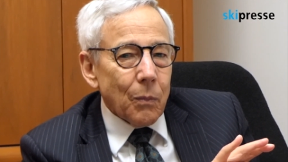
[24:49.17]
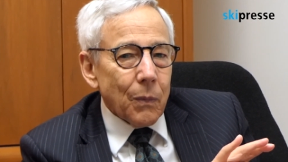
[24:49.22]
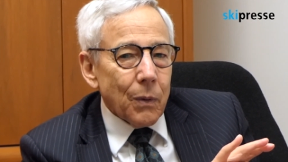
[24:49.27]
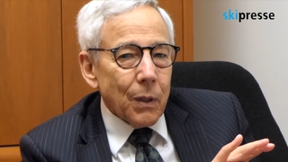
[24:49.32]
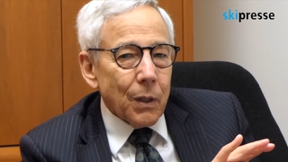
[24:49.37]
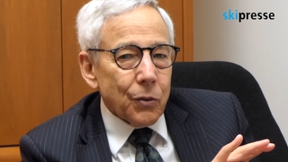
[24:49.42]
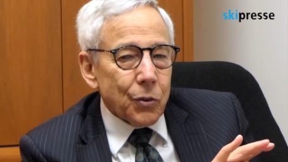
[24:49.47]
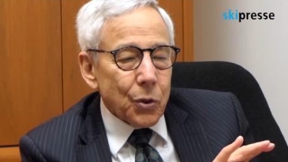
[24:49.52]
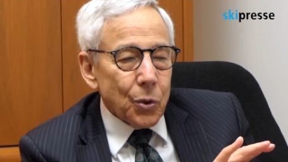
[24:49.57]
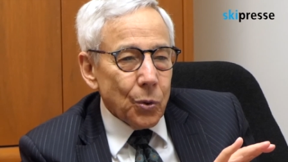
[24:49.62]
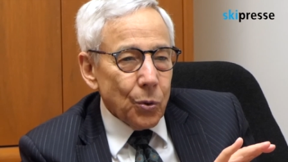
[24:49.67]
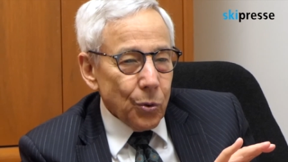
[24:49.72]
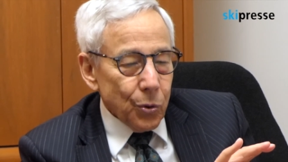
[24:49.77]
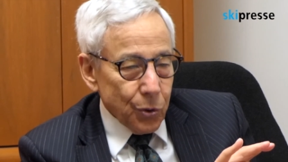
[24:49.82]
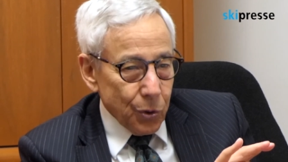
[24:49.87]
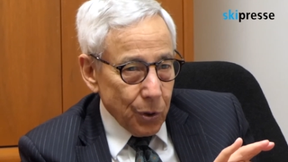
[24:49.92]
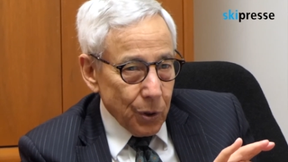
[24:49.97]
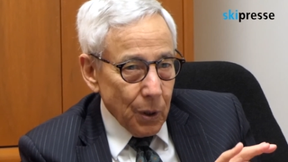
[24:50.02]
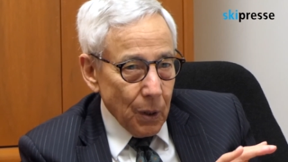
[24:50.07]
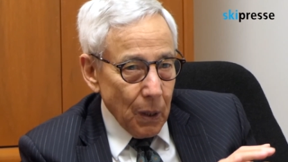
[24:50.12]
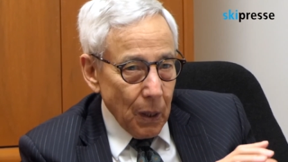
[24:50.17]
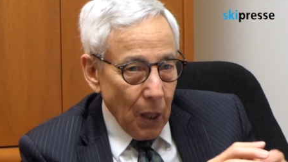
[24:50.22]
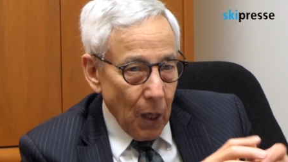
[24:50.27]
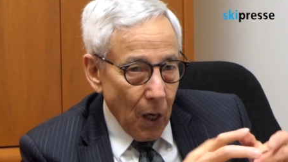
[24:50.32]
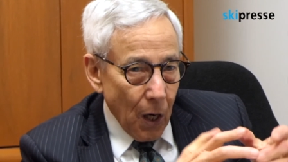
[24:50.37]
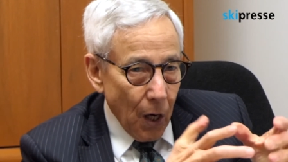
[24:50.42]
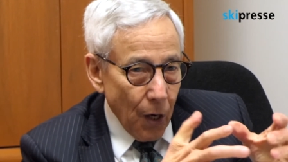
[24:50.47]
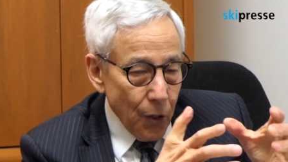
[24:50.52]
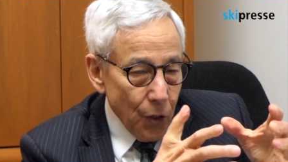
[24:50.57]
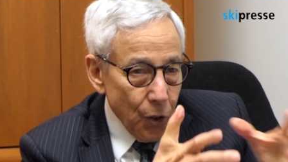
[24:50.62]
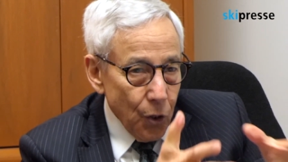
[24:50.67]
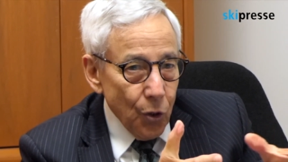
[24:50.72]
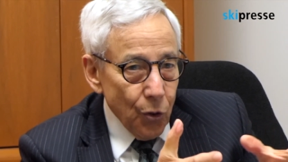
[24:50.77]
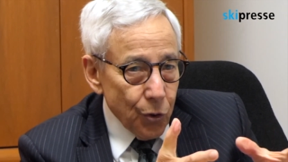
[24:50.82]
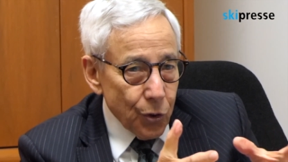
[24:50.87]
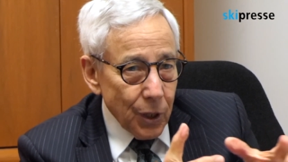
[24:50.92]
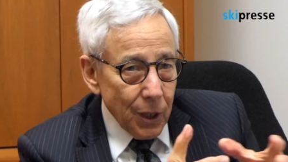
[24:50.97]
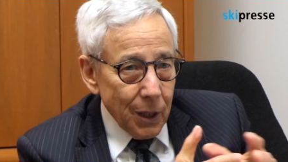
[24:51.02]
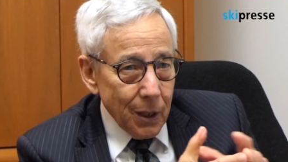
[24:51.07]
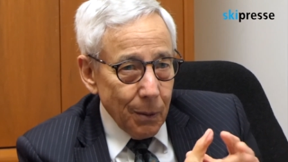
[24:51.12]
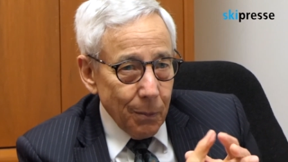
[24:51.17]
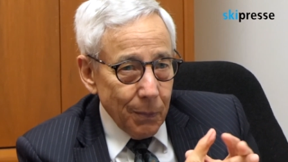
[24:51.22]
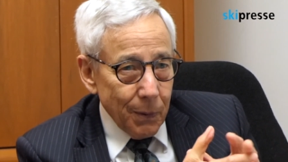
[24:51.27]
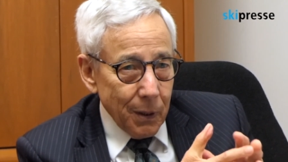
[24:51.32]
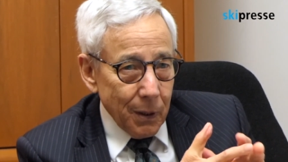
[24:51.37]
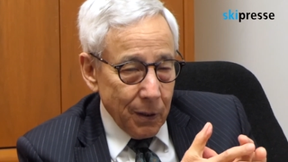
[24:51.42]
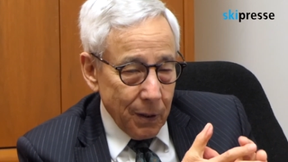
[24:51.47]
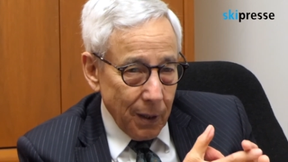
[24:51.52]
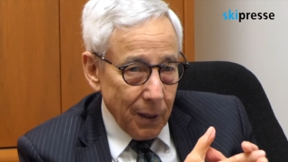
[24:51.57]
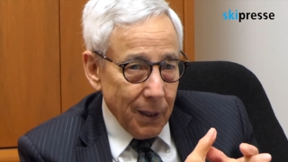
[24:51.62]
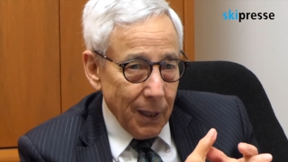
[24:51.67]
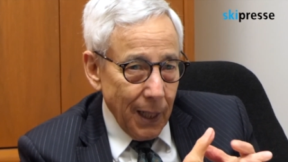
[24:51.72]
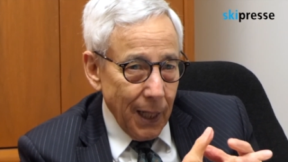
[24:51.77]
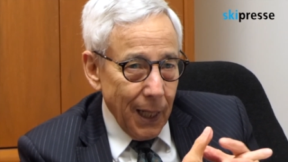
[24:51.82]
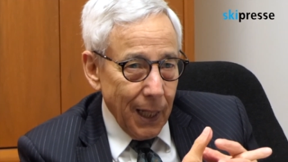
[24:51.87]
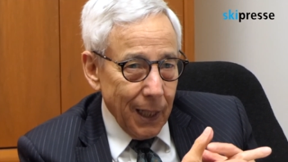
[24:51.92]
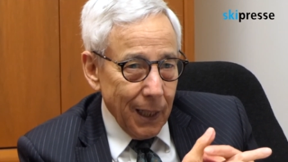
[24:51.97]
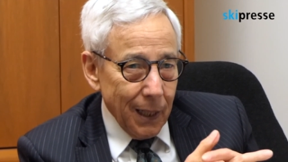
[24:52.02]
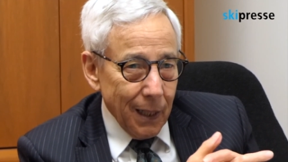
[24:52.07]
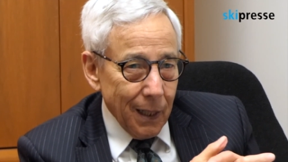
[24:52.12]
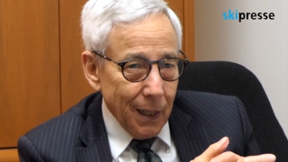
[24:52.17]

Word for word: the schools are using them today